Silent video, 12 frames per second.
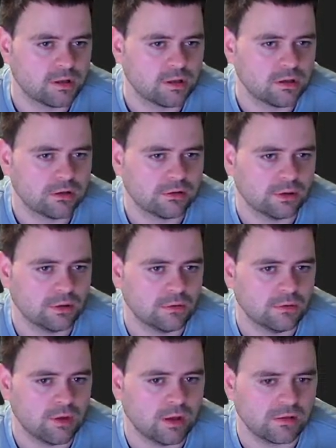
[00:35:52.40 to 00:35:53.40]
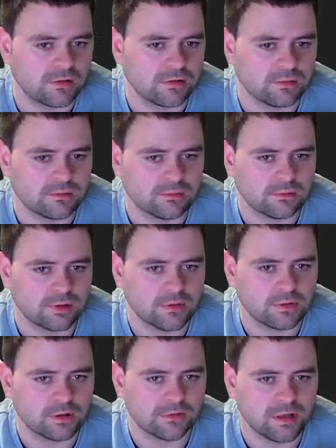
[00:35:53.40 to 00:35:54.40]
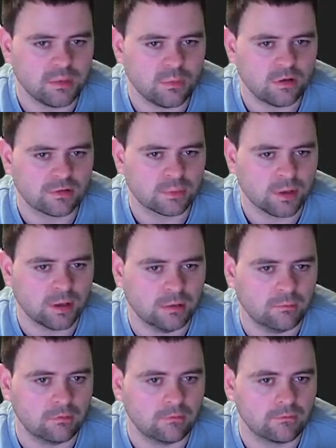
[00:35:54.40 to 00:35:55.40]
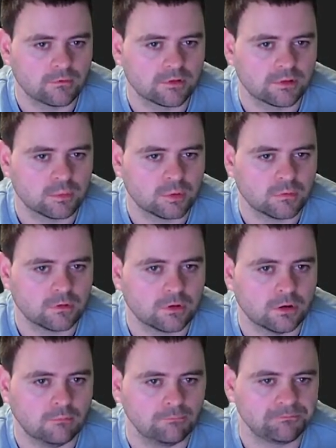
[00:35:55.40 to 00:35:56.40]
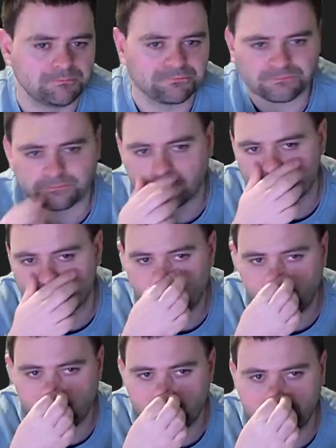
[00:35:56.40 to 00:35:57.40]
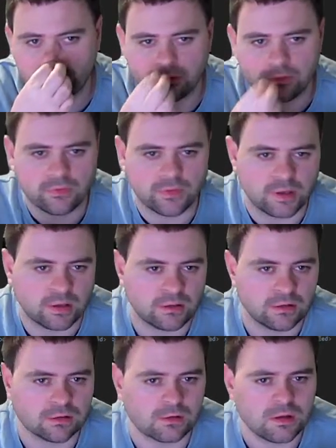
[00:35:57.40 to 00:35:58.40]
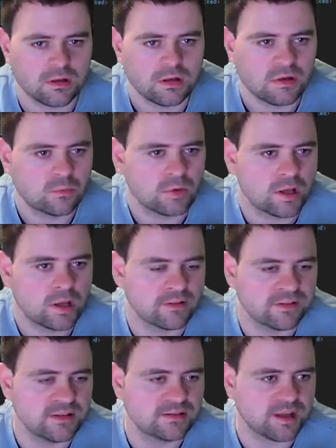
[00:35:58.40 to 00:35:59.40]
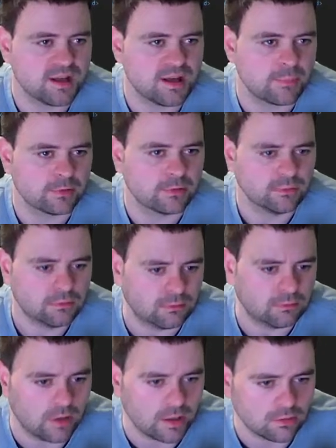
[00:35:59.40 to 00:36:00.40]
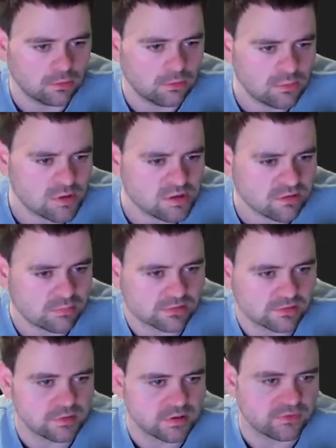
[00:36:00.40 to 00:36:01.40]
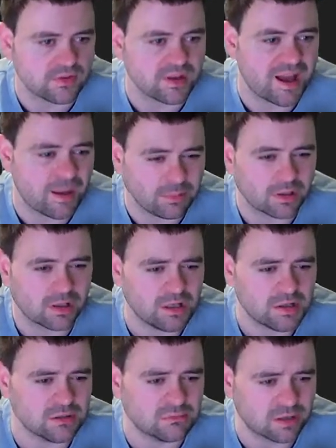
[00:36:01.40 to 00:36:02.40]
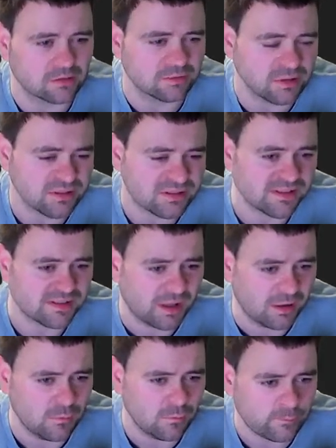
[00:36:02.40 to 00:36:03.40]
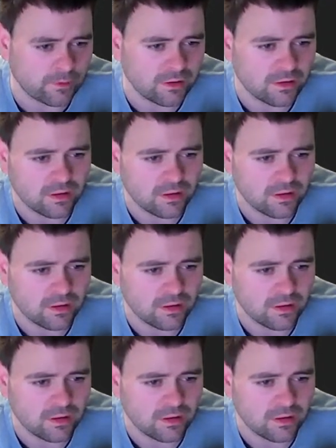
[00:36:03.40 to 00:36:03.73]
So that's interesting. What else do we have? So we've got those two things. We have a sys app record, which is presumably just the application record itself.